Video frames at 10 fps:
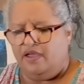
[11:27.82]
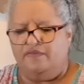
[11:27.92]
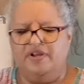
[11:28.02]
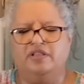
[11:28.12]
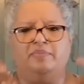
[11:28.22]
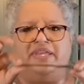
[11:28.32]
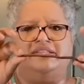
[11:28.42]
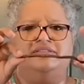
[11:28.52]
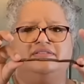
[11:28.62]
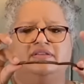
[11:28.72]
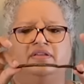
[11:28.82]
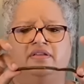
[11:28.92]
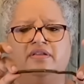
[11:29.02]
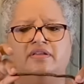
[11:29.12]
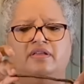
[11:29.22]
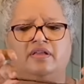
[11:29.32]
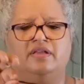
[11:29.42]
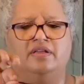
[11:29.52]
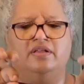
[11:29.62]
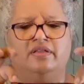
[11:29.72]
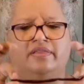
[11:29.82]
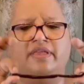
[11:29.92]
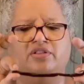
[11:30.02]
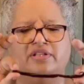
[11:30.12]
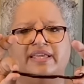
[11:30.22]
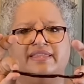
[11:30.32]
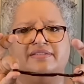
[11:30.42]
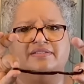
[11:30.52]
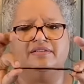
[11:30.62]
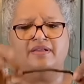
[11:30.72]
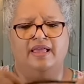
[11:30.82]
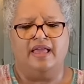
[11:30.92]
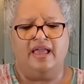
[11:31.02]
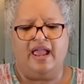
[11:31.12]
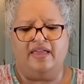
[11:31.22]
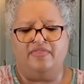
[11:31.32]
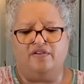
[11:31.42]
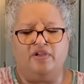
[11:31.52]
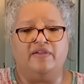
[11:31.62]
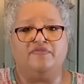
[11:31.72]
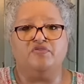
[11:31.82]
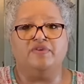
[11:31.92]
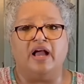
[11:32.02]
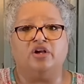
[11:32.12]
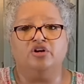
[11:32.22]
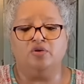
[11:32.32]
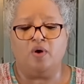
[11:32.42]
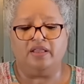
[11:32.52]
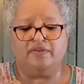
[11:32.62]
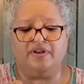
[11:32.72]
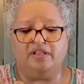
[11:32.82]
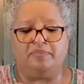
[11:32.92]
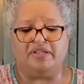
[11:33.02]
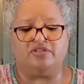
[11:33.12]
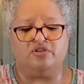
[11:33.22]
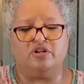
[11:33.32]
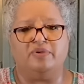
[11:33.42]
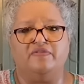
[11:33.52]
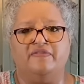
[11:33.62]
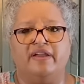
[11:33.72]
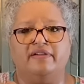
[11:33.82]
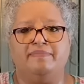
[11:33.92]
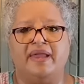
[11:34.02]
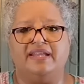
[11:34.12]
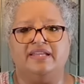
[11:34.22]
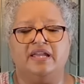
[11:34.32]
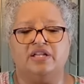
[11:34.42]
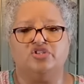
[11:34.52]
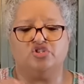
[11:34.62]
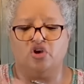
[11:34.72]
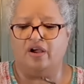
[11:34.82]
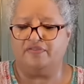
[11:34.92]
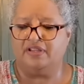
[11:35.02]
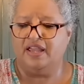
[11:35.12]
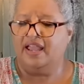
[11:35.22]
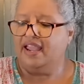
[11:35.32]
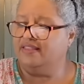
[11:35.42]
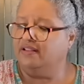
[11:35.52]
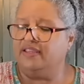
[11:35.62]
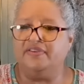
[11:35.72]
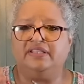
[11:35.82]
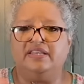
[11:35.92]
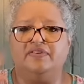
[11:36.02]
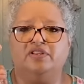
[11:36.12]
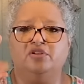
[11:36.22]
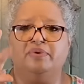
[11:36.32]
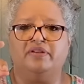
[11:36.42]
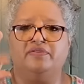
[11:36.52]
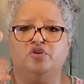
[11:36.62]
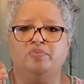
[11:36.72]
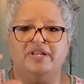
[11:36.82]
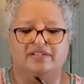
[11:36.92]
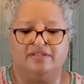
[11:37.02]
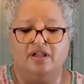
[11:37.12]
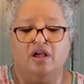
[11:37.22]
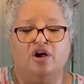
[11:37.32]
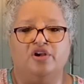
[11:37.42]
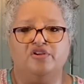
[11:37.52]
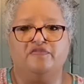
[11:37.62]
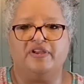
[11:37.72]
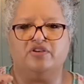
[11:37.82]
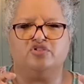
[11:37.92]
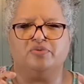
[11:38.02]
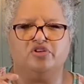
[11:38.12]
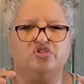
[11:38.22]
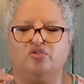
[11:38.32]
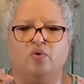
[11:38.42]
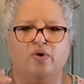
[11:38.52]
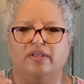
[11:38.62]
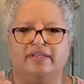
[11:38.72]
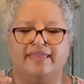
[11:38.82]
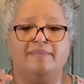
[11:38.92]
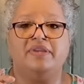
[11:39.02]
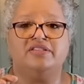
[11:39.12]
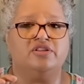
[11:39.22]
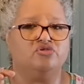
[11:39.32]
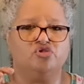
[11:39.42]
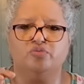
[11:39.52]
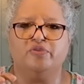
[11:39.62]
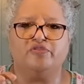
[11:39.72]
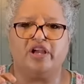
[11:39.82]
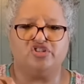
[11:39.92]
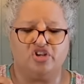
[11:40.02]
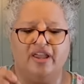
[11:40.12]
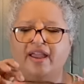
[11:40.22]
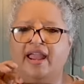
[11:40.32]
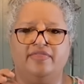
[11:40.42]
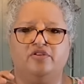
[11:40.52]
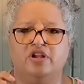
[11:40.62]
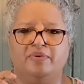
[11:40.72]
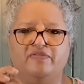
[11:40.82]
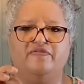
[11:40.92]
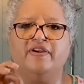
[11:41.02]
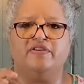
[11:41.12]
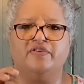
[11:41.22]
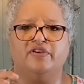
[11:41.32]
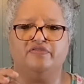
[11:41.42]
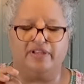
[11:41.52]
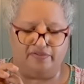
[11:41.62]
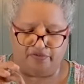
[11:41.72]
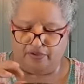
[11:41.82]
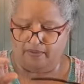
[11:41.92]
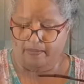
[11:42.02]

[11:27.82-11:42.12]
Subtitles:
Vanilla beans, they look like this. And if you've got good quality vanilla beans, they're going to be very bendy and soft, and they'll even leave a little bit of goopiness on your fingers because they're oily. That means they're super fresh, and they're going to be very, very flavorful.